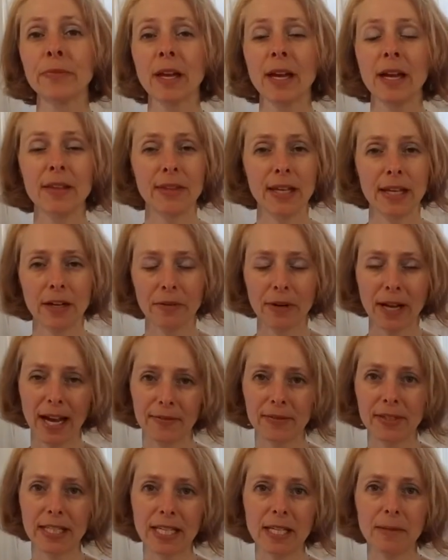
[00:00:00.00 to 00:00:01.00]
They don't have
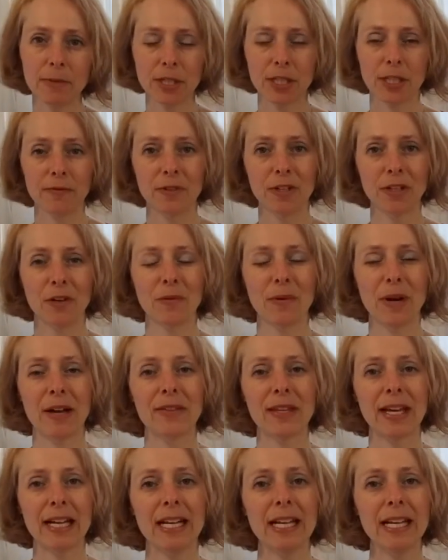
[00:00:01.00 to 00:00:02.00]
to keep shifting around
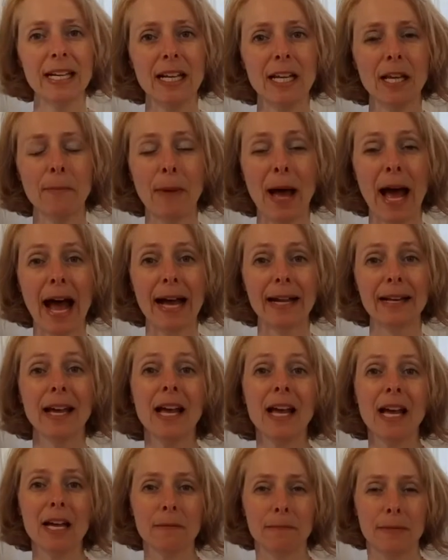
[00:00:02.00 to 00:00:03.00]
that heating pad,
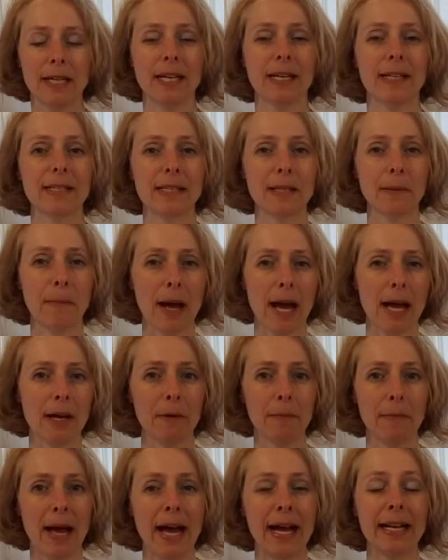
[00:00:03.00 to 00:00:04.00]
because the
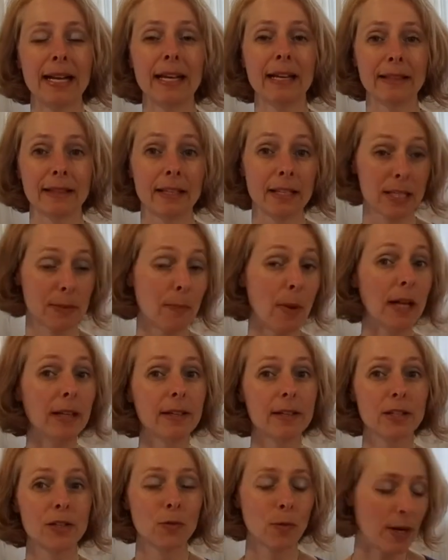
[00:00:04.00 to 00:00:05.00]
biomat, at the
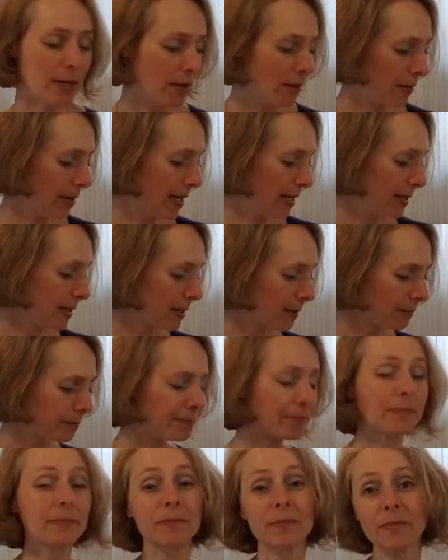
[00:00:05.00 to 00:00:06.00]
smallest one there is
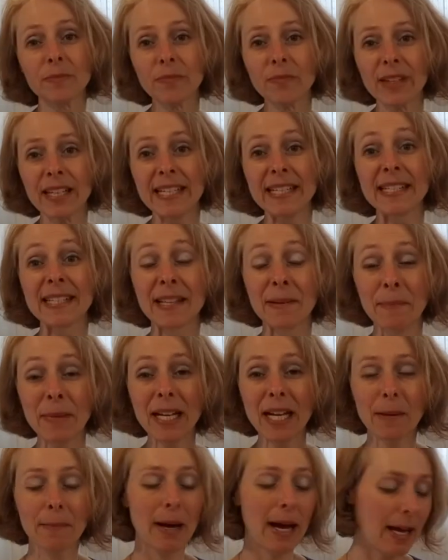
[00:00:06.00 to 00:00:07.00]
the
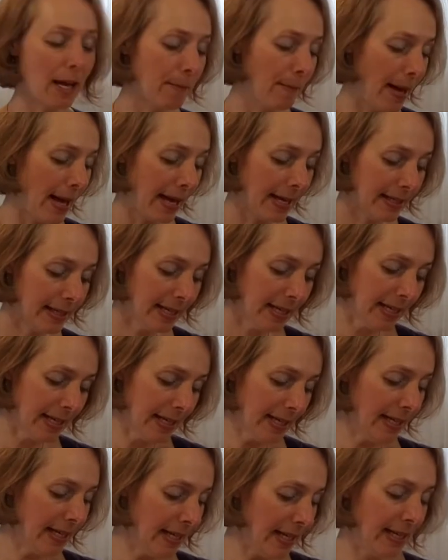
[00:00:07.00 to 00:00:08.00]
mini biomat,
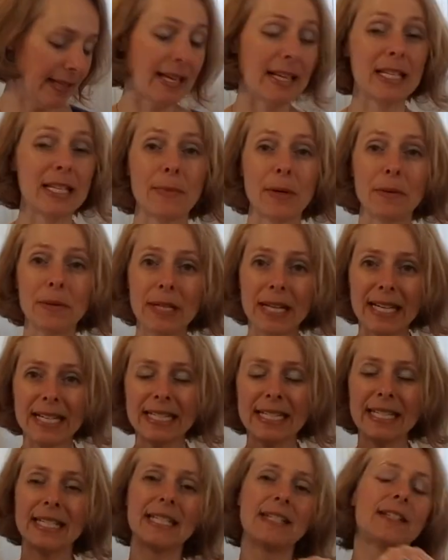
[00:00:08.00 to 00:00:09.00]
and that's about
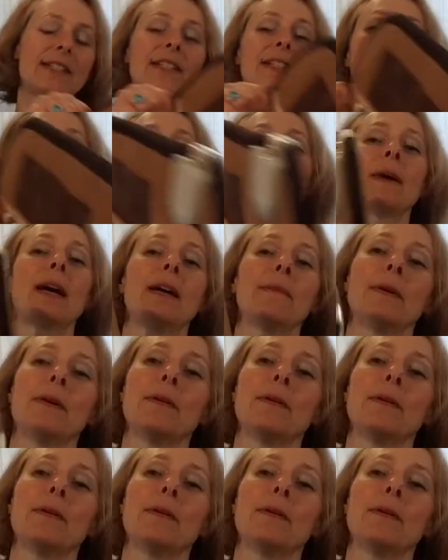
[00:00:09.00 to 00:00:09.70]
19 inches by about